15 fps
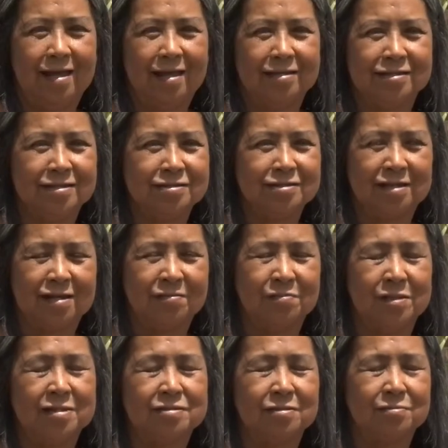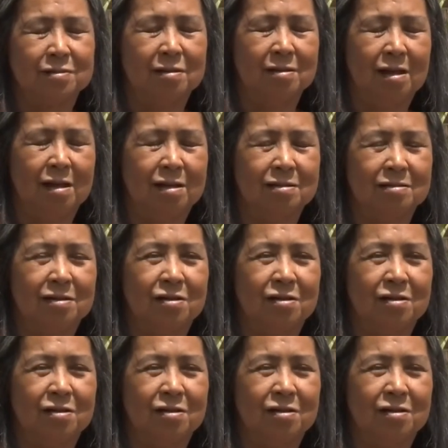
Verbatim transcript: I just gonna miss him a lot.